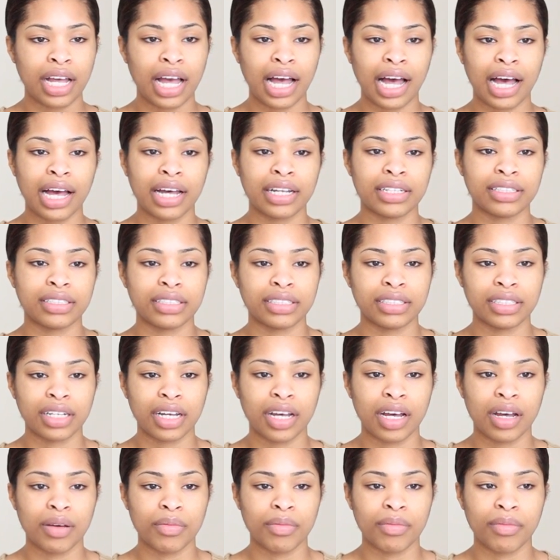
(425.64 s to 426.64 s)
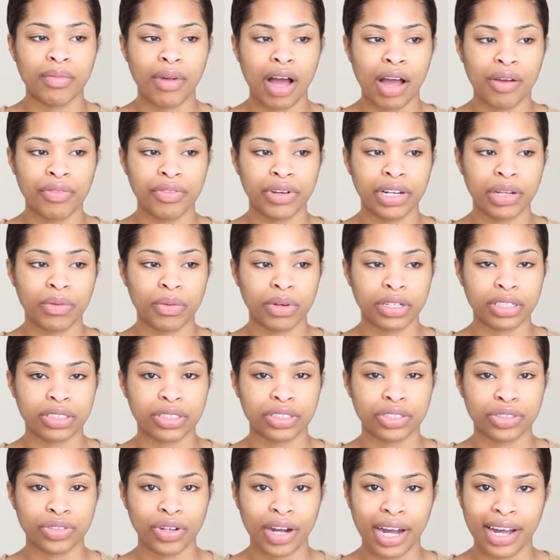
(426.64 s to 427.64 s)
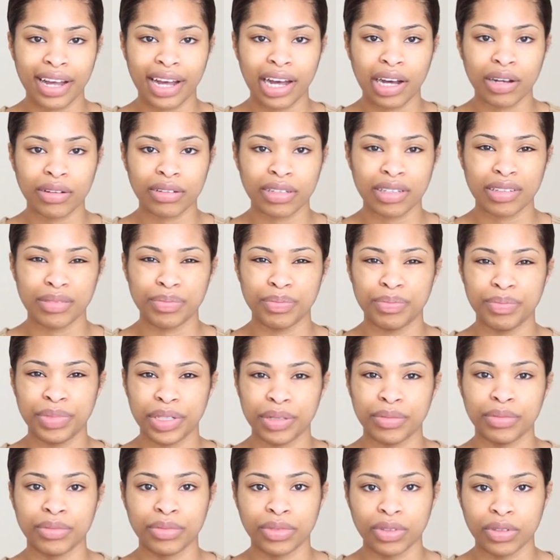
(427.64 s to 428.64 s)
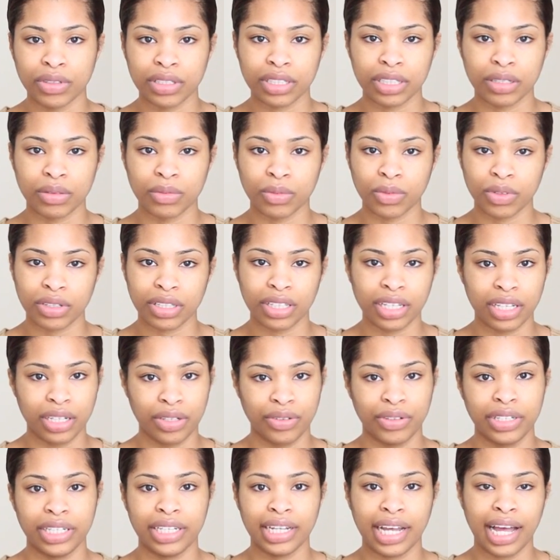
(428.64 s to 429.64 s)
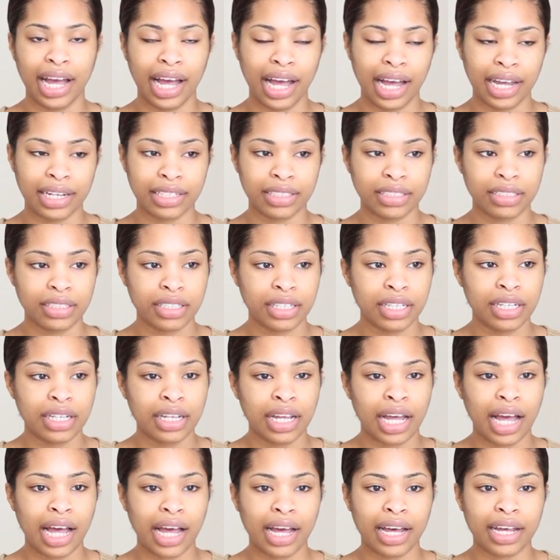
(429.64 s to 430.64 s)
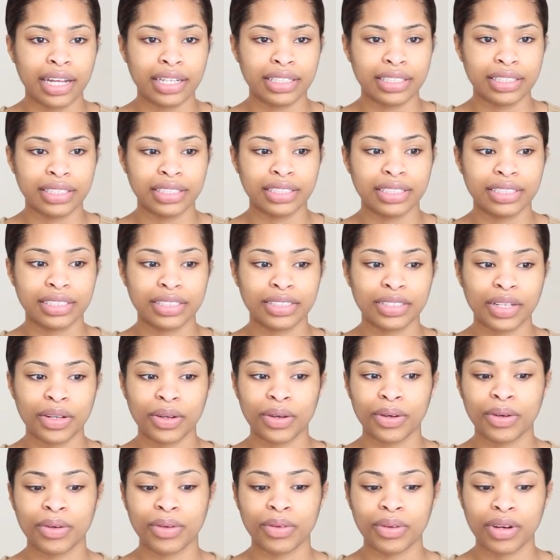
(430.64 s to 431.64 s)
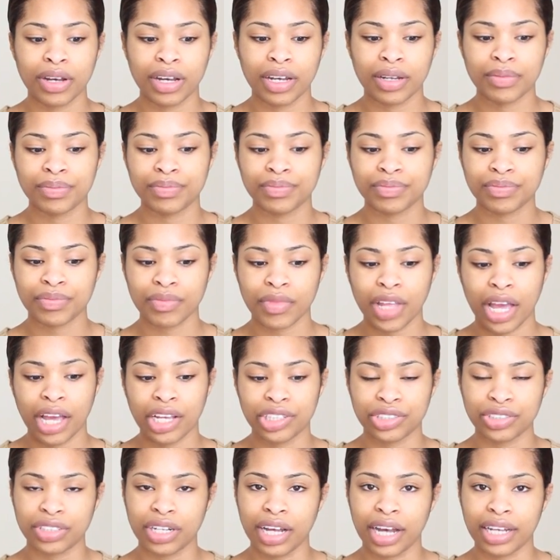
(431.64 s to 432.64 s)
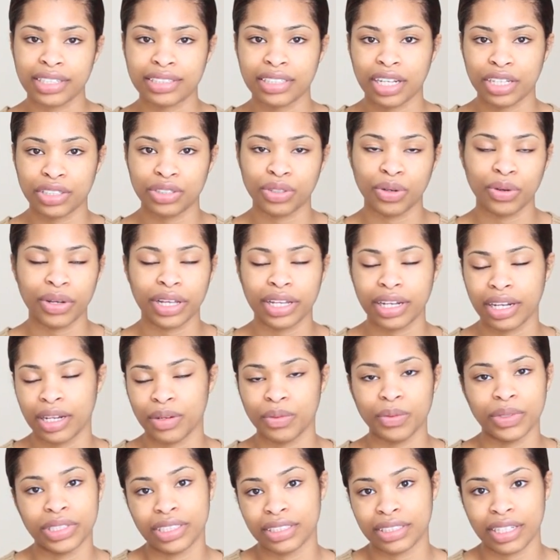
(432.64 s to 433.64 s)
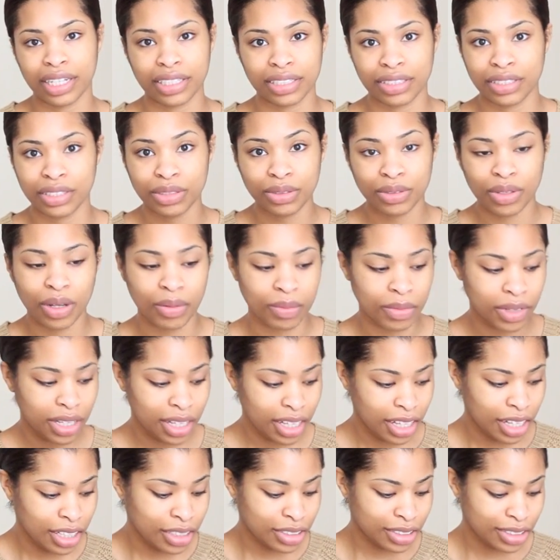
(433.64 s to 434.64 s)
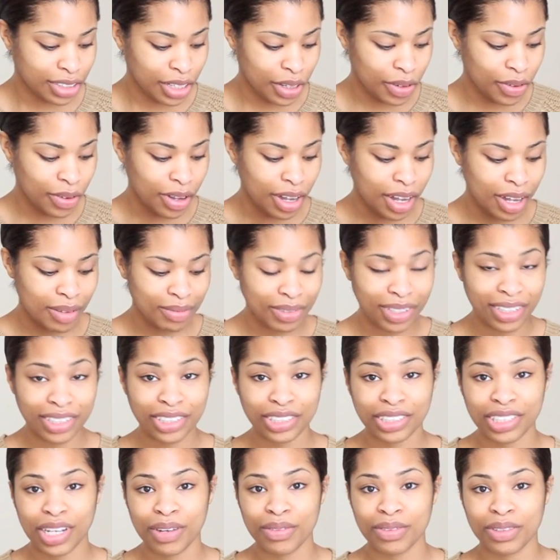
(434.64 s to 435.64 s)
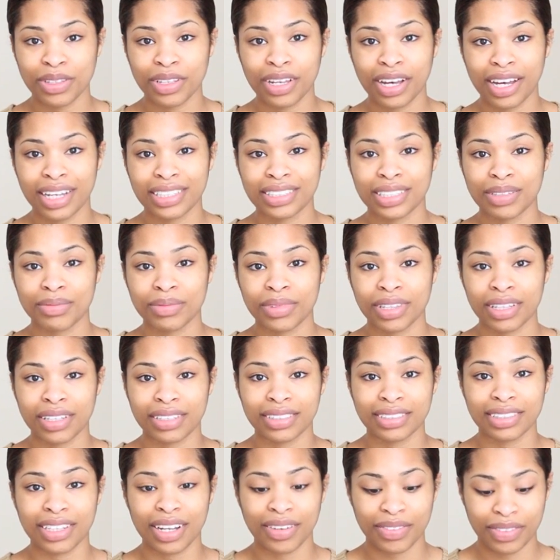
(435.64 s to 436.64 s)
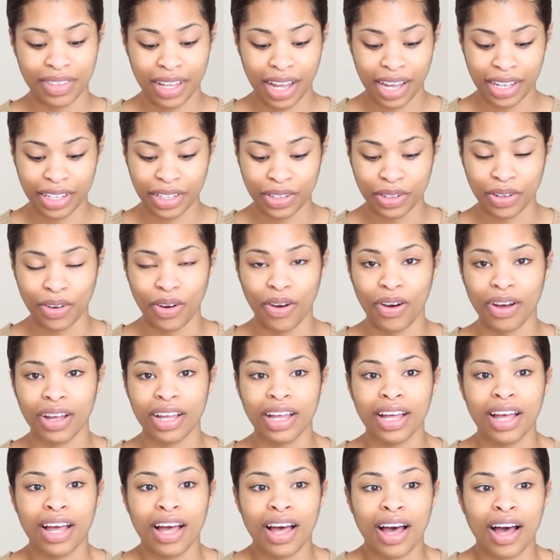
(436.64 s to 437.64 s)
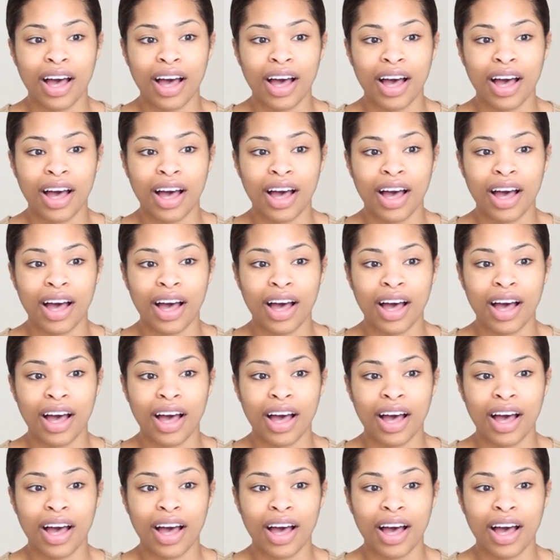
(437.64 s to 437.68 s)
and I really wanted to try out a bit more than what they already had. And so Asia and I started talking, and we decided to do it all. So I'm going to share with you guys some of the stuff that I got.